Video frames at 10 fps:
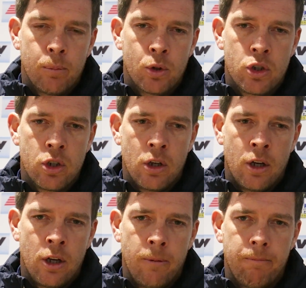But,
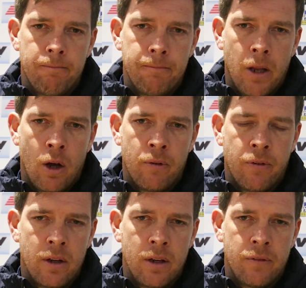you know,
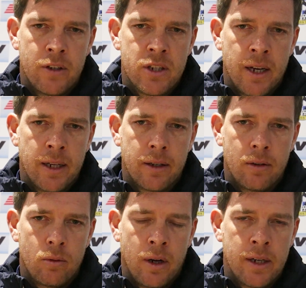if you take
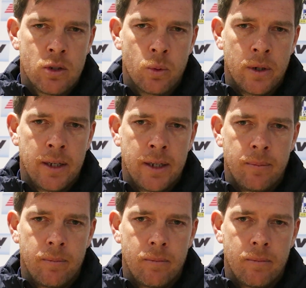Ryan Sweeney,